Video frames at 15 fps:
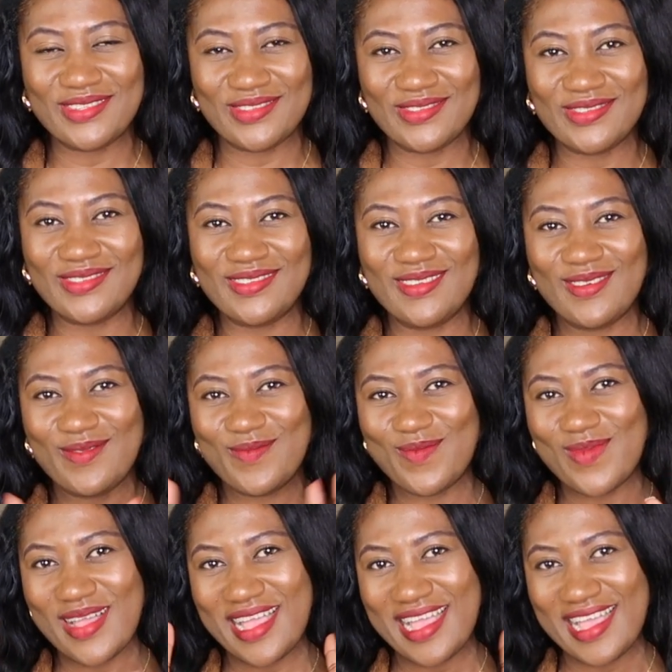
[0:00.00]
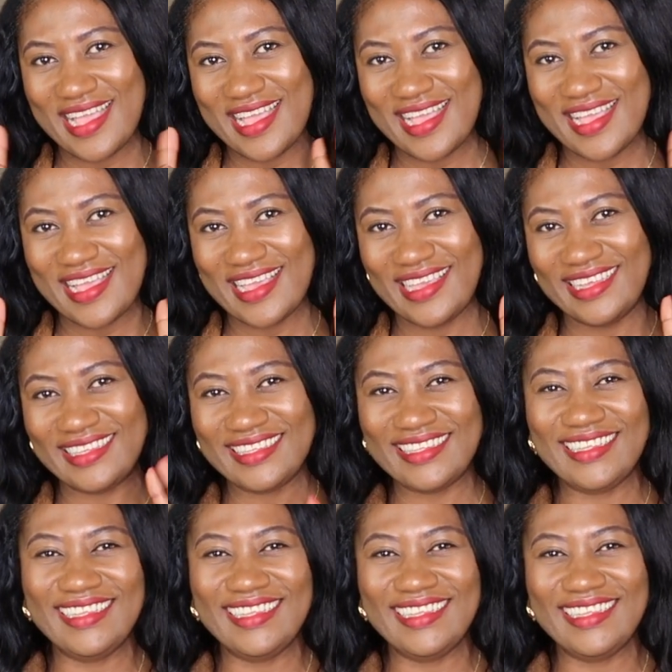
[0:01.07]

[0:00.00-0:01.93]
soon. Bye.